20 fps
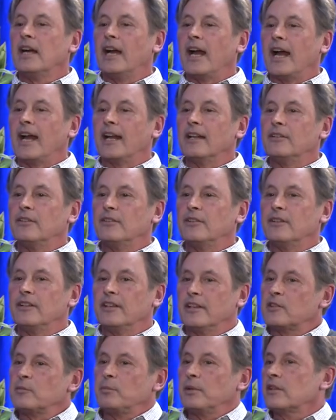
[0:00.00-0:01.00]
and
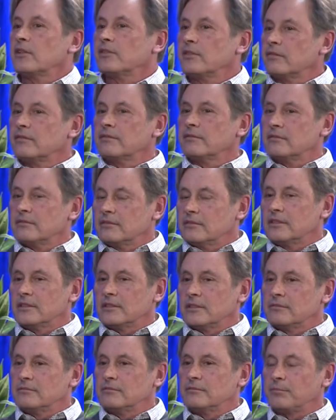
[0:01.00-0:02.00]
it's because of you
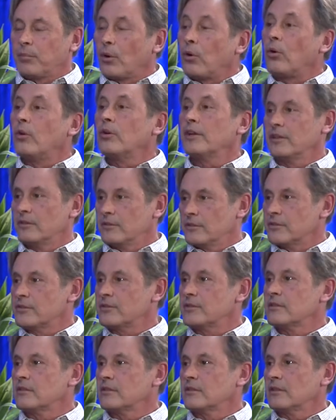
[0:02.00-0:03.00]
know poor
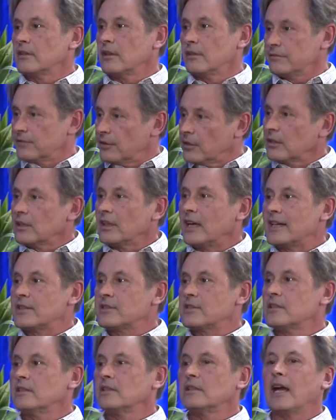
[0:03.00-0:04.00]
use of
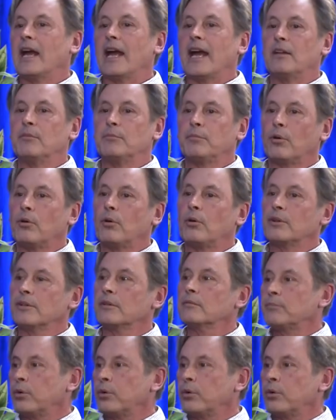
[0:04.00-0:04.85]
fertilizer and poor,